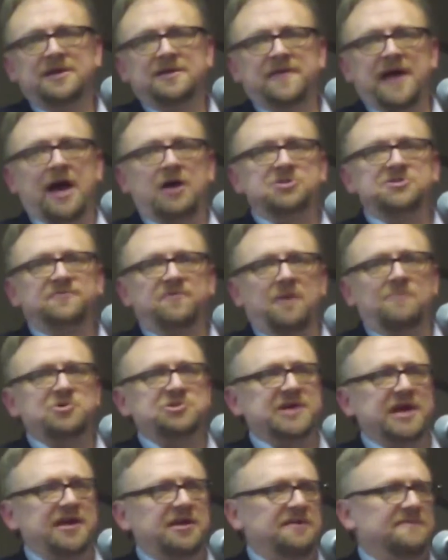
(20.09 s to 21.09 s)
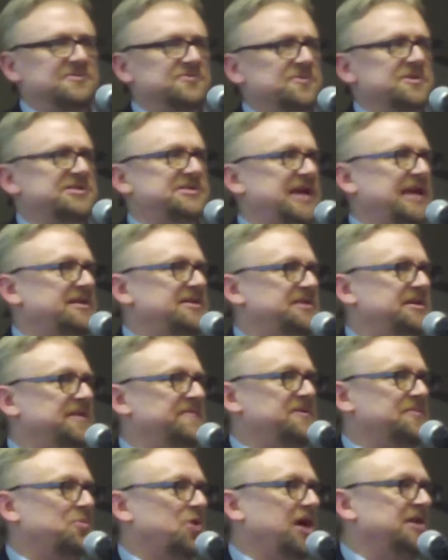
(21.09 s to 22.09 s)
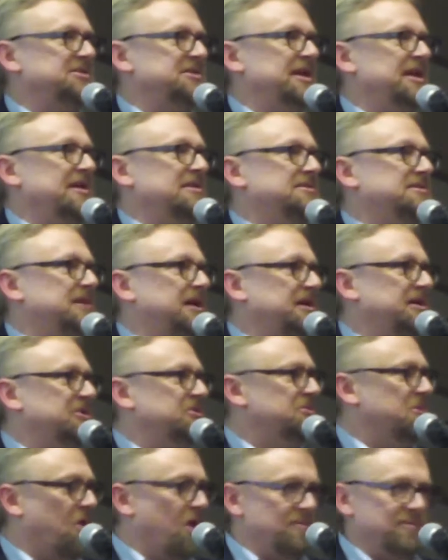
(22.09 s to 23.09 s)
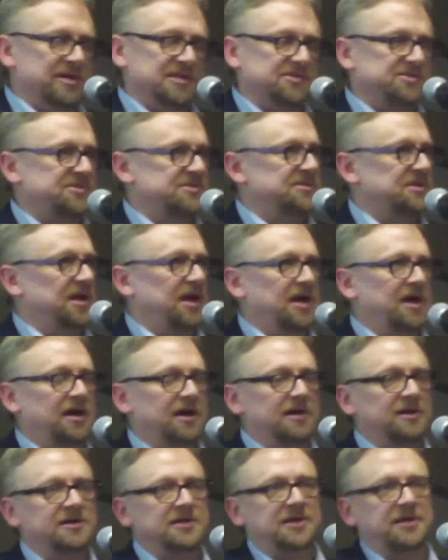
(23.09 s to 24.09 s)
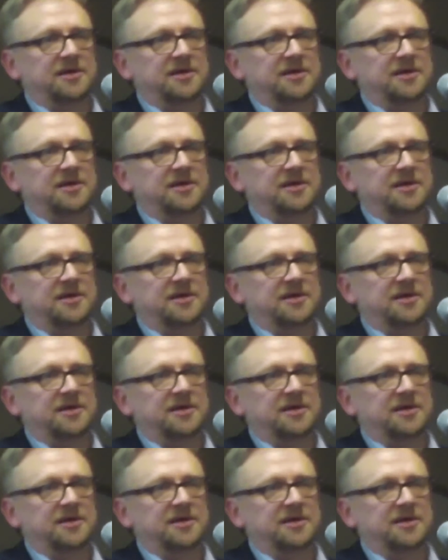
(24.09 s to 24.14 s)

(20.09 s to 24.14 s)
the House of Representatives was set to give the president an enormous uh,